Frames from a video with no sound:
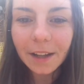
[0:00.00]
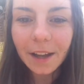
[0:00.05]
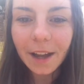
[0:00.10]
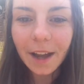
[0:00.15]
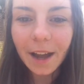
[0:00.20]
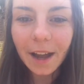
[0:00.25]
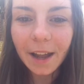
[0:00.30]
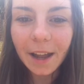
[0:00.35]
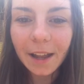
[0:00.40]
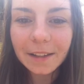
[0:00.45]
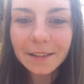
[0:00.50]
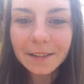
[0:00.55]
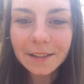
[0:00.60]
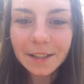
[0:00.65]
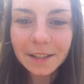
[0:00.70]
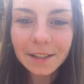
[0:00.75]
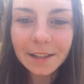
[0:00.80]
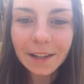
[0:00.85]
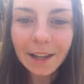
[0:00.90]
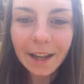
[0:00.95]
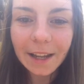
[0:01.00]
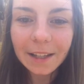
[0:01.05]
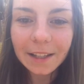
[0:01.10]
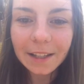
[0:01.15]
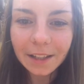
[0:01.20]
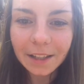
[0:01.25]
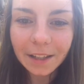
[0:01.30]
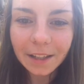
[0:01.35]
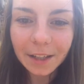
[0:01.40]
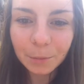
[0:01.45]
I didn't like
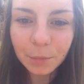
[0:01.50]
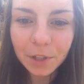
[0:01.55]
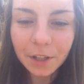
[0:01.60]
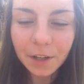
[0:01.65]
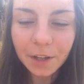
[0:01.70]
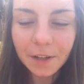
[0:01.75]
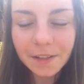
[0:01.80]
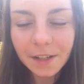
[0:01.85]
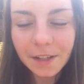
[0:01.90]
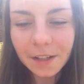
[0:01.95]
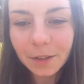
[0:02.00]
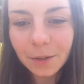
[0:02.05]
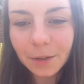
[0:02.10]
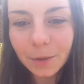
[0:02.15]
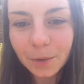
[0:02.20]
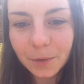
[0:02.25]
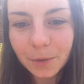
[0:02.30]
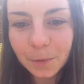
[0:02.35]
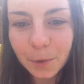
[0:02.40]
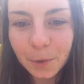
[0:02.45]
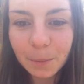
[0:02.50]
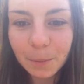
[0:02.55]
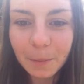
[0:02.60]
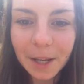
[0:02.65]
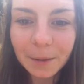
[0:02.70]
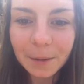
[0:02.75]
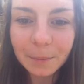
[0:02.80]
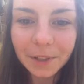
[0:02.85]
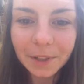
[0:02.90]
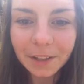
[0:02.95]
eating because I knew it would
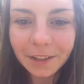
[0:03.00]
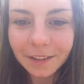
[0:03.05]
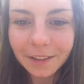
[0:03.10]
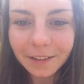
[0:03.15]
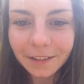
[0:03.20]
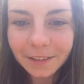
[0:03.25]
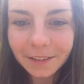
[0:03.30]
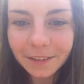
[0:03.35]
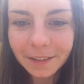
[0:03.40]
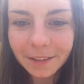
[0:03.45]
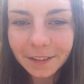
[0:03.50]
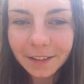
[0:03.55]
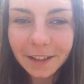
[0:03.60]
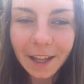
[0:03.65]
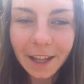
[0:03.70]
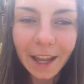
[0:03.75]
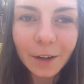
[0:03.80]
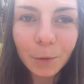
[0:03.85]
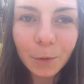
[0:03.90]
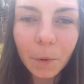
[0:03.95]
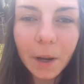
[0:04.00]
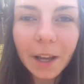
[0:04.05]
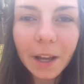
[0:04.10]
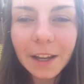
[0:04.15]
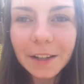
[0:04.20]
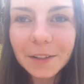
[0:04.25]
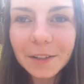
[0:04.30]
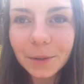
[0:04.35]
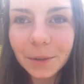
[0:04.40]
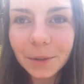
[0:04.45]
make me gain
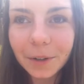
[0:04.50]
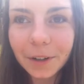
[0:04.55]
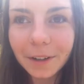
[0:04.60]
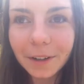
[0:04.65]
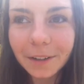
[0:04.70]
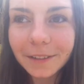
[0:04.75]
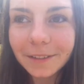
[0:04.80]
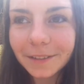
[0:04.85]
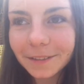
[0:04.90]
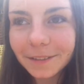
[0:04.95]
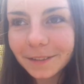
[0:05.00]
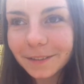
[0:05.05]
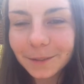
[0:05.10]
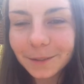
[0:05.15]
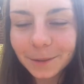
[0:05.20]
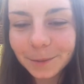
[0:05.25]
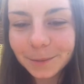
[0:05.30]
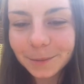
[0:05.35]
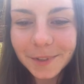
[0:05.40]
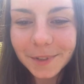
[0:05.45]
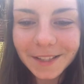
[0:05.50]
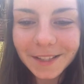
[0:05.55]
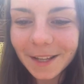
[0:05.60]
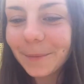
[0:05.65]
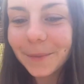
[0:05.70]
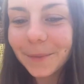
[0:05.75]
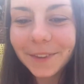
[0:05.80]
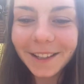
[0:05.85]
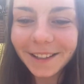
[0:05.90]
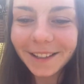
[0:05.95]
weight or
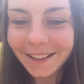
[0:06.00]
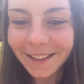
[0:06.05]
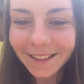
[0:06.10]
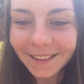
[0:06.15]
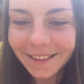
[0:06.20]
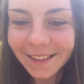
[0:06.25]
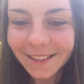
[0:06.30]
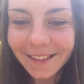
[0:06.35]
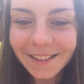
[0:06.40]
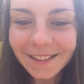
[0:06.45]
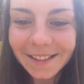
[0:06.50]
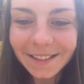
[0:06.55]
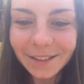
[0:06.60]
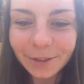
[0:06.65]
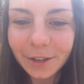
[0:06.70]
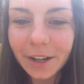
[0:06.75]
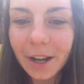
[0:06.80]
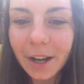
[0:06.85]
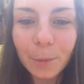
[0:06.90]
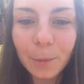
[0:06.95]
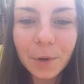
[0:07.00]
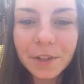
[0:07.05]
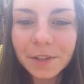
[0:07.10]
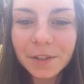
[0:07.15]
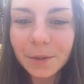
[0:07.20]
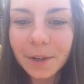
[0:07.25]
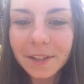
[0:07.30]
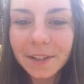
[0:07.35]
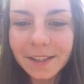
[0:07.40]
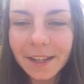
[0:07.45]
something like this, or I was
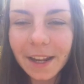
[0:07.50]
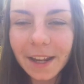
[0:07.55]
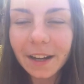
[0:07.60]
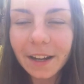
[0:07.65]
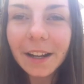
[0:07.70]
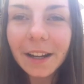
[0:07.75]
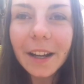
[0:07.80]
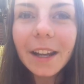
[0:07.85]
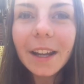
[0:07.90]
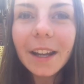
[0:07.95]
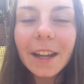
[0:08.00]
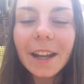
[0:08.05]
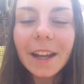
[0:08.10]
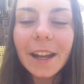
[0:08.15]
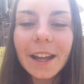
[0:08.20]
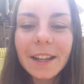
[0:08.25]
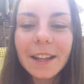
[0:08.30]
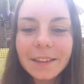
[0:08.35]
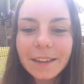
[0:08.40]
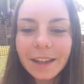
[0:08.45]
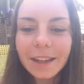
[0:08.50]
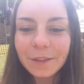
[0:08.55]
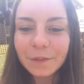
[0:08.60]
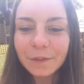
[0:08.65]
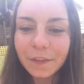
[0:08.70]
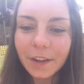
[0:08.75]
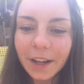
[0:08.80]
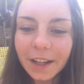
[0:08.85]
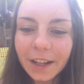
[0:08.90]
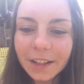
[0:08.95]
always scared. And then
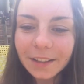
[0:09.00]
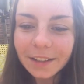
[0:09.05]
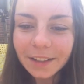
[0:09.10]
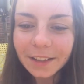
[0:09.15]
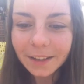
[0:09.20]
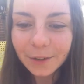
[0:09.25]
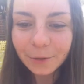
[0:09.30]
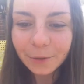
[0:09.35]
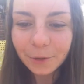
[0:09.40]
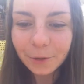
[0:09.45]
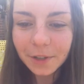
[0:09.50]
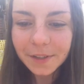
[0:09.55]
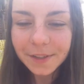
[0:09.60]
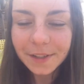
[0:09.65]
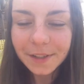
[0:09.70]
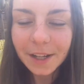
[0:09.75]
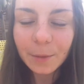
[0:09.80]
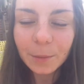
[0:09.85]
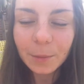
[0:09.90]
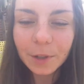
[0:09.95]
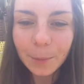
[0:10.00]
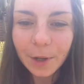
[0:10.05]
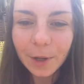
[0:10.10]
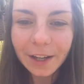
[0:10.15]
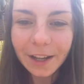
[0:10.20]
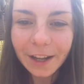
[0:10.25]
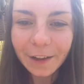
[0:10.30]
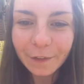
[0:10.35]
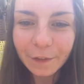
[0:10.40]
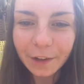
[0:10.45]
finally, the first time in my
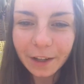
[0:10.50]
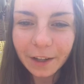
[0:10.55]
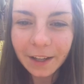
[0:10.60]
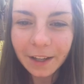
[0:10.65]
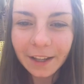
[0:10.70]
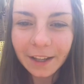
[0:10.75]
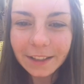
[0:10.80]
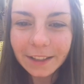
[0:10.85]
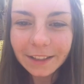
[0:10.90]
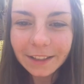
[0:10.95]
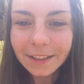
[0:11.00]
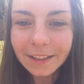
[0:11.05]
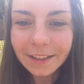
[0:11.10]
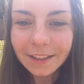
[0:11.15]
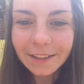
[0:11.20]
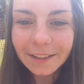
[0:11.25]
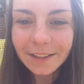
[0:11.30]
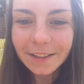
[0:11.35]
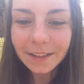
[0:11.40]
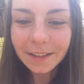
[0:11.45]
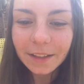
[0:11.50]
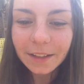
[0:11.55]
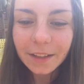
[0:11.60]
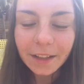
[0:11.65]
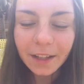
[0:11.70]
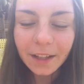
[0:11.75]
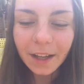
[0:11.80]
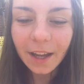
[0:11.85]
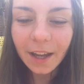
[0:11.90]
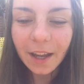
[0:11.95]
life, I can eat
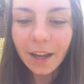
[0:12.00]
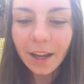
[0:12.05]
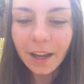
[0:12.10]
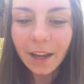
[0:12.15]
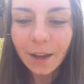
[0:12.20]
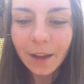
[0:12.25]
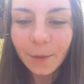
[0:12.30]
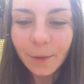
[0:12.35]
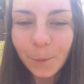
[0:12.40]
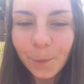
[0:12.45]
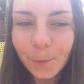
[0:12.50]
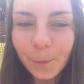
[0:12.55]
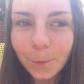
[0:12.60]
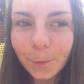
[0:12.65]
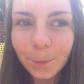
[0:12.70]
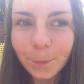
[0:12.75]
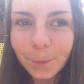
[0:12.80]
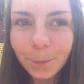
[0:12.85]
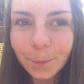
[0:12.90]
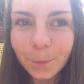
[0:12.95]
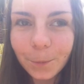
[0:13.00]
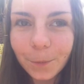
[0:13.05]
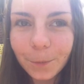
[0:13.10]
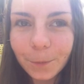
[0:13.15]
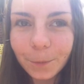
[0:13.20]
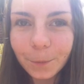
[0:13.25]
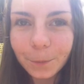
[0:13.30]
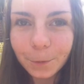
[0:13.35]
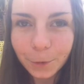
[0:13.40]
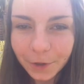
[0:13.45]
um,
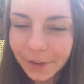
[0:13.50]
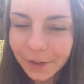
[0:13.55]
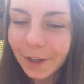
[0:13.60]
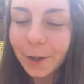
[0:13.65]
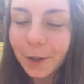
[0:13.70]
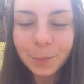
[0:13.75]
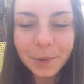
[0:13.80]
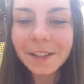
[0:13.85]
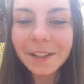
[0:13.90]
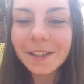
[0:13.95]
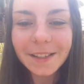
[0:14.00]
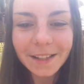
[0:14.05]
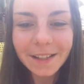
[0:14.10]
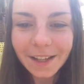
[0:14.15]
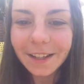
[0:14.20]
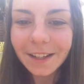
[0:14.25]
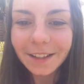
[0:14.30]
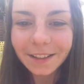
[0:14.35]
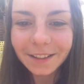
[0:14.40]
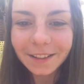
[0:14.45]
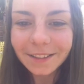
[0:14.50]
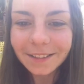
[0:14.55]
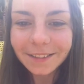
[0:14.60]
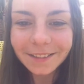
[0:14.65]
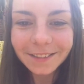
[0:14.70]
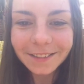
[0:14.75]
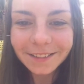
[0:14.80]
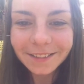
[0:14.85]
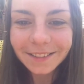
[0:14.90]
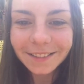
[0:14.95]
without being scared
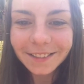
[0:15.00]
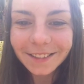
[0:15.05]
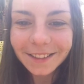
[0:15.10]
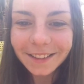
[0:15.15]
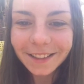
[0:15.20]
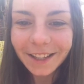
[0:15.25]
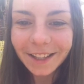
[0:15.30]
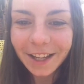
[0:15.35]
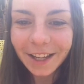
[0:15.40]
and